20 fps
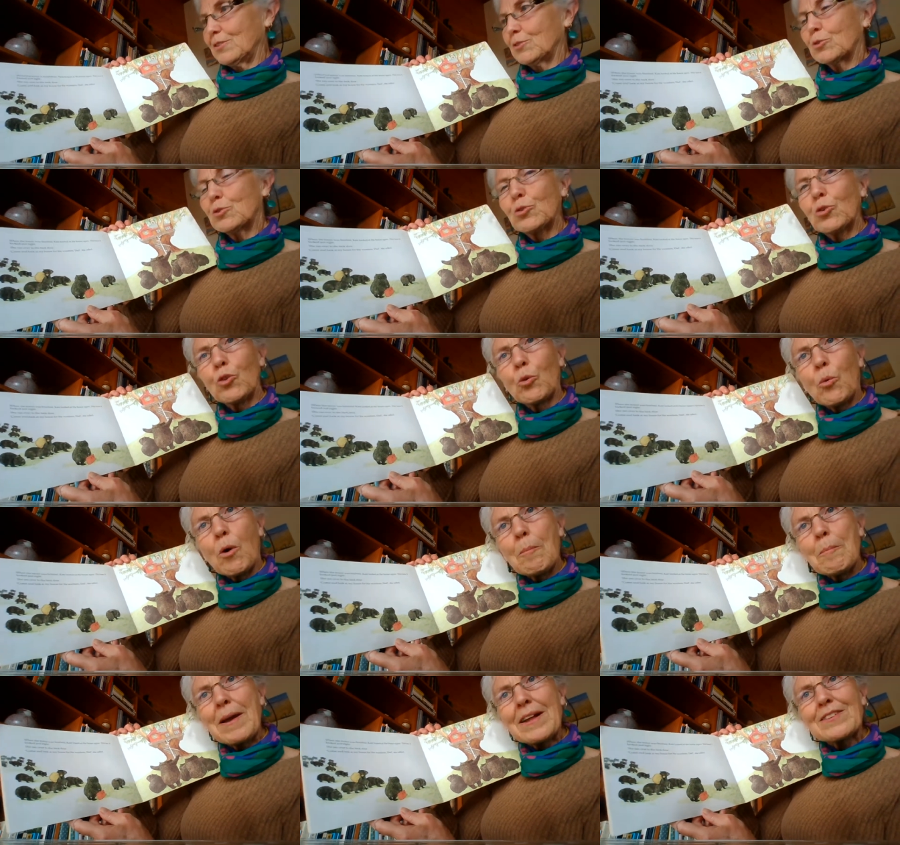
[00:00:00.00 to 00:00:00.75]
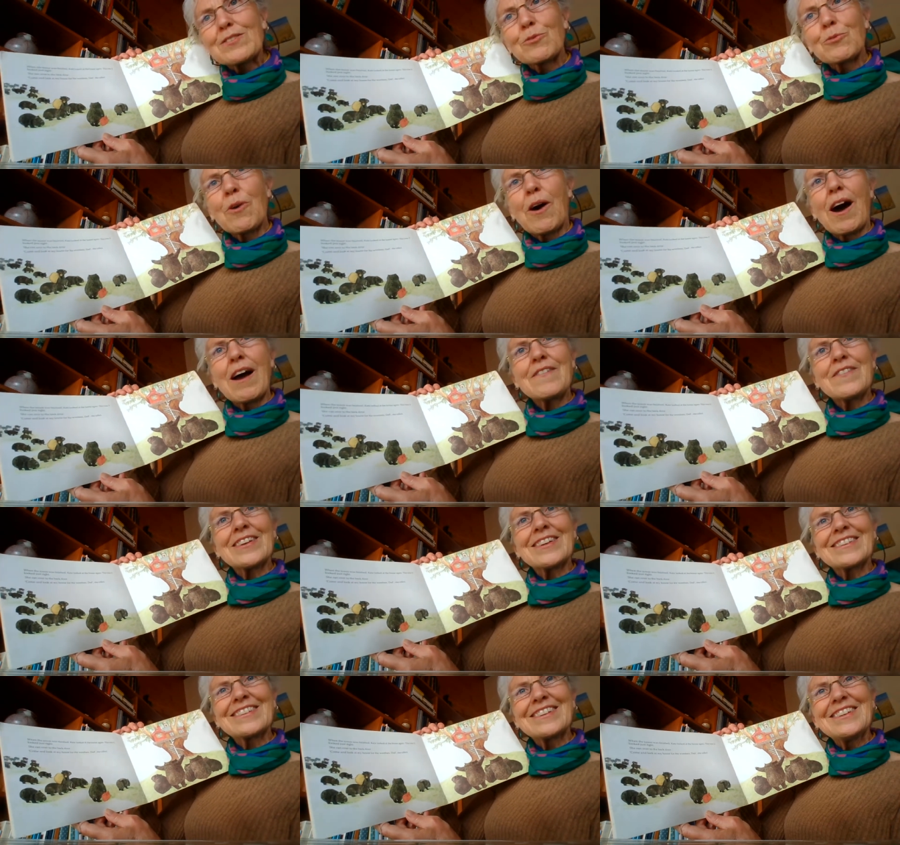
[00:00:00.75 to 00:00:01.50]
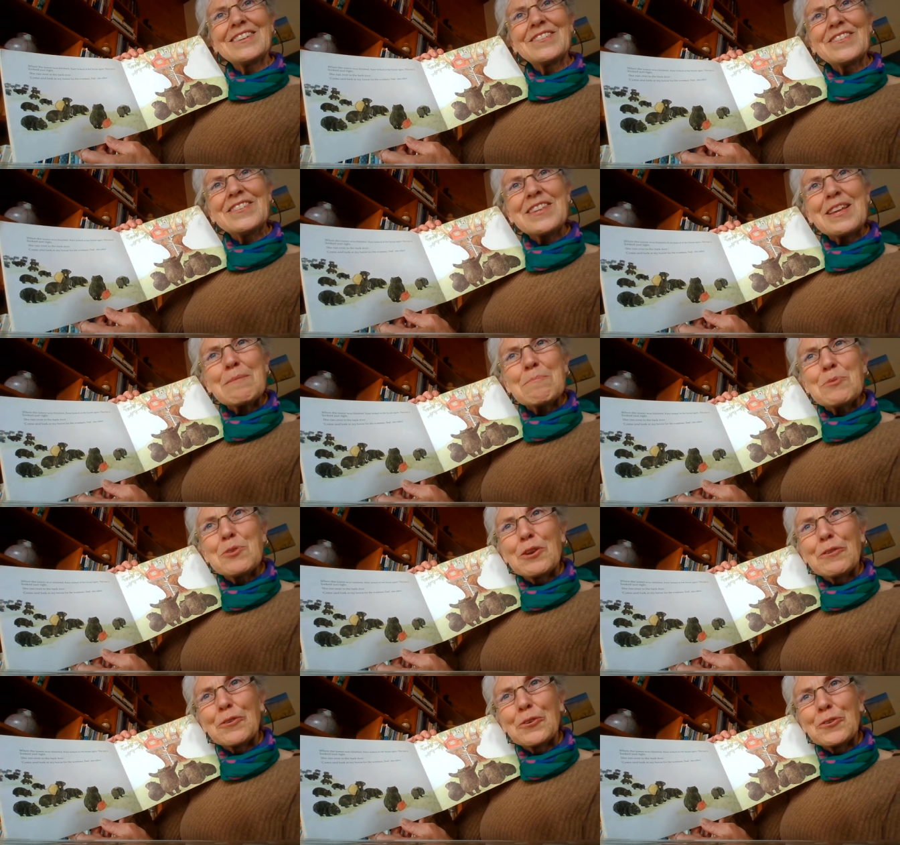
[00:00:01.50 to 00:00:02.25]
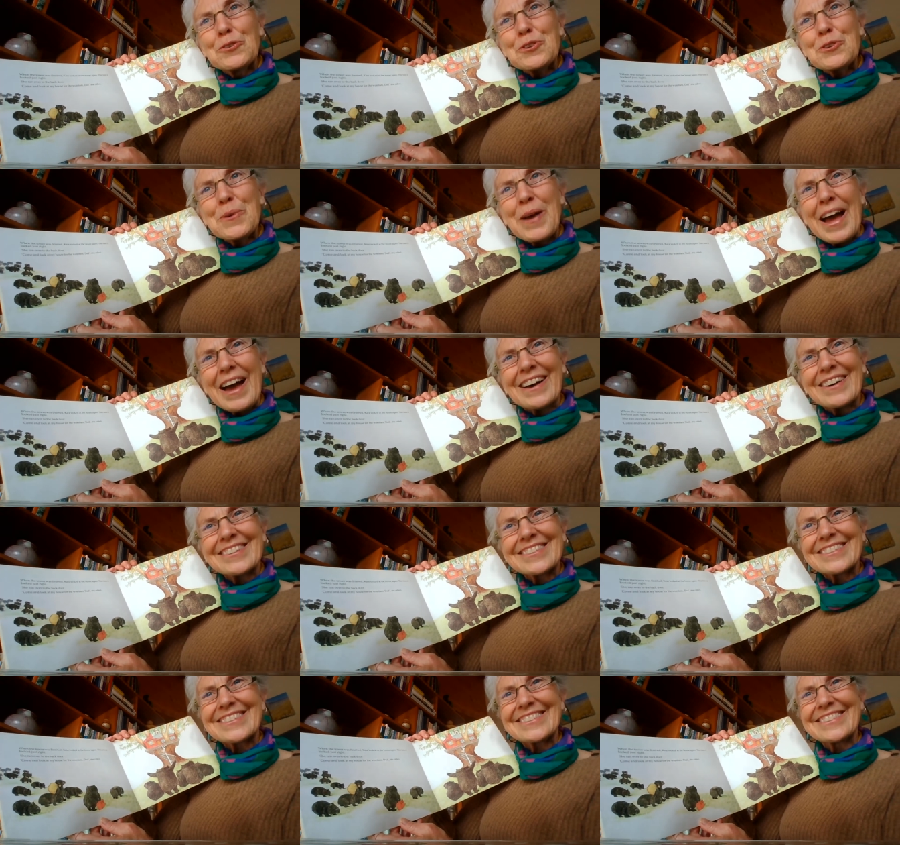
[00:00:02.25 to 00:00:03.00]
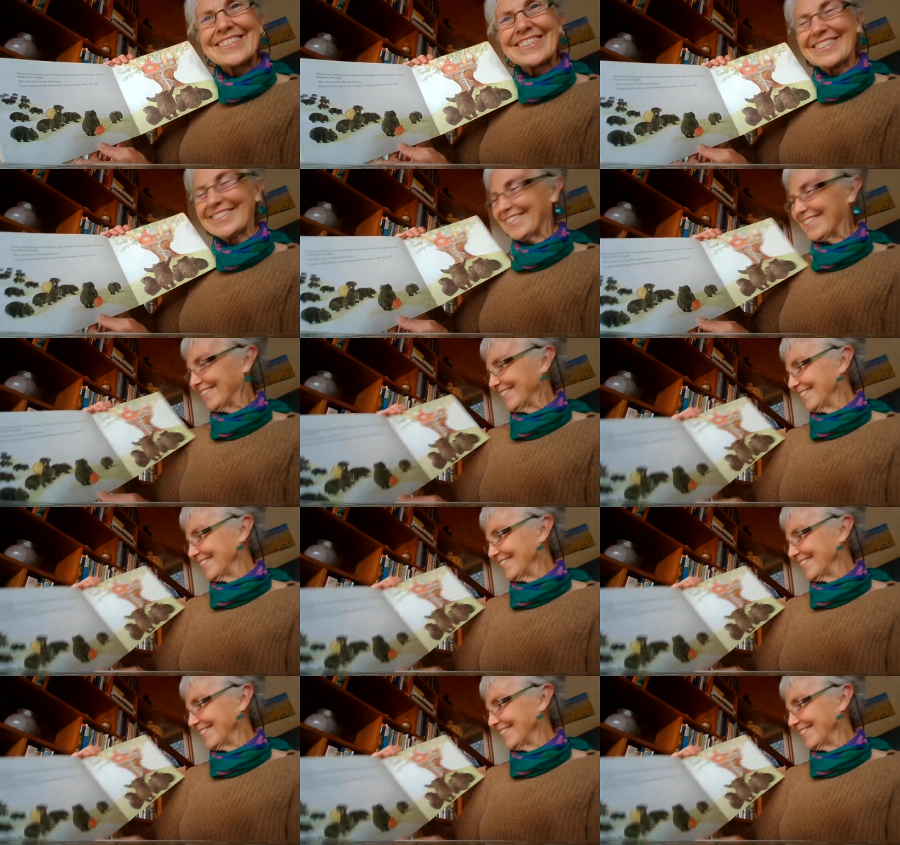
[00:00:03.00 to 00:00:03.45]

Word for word: Look at all the wombats arriving to live in their beautiful new house.